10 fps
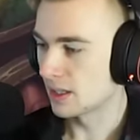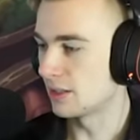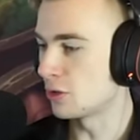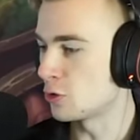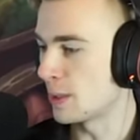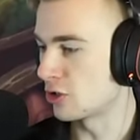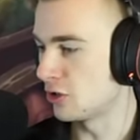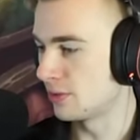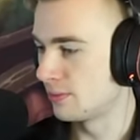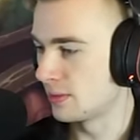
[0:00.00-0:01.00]
Let's go Spell
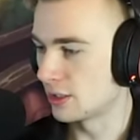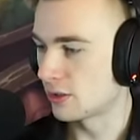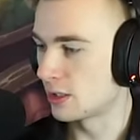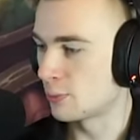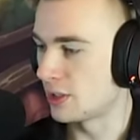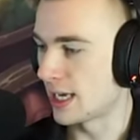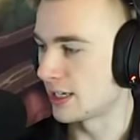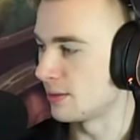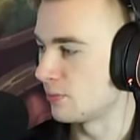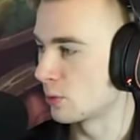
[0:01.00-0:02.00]
Shield. Let's, let's
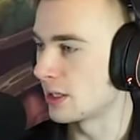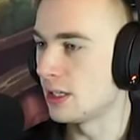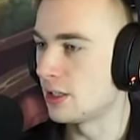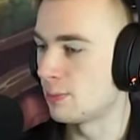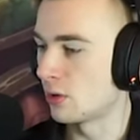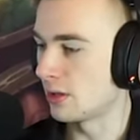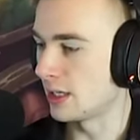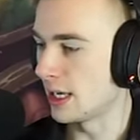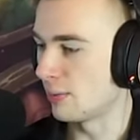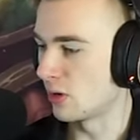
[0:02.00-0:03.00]
protect him. We're getting into the part of the
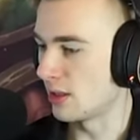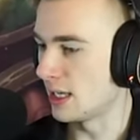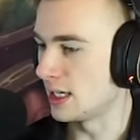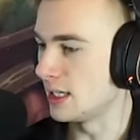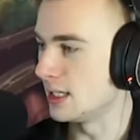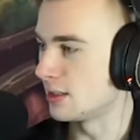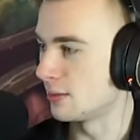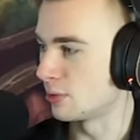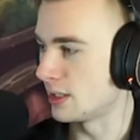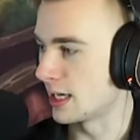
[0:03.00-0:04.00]
game where I think he needs
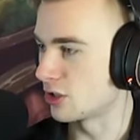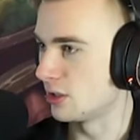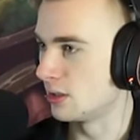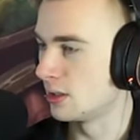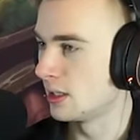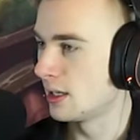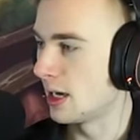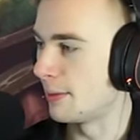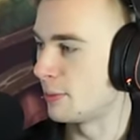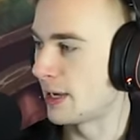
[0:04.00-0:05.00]
some protection.
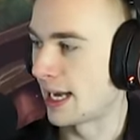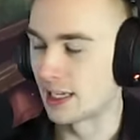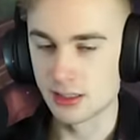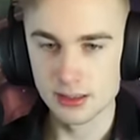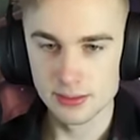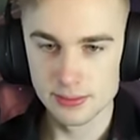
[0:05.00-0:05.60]
I'm going to pass.